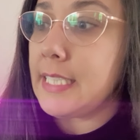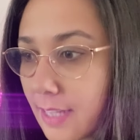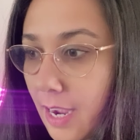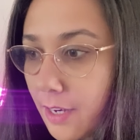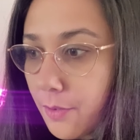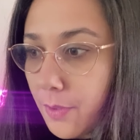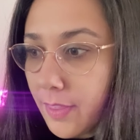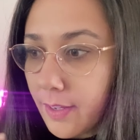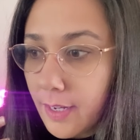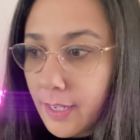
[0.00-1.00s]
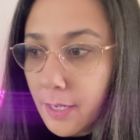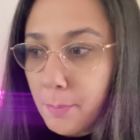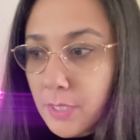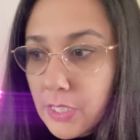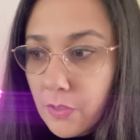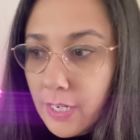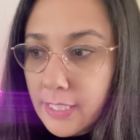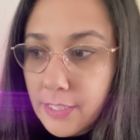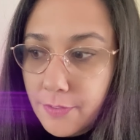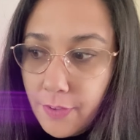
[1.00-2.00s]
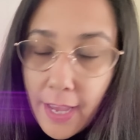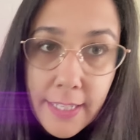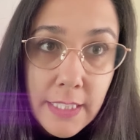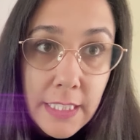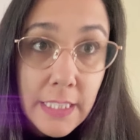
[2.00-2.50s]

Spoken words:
start with a clean and moisturized face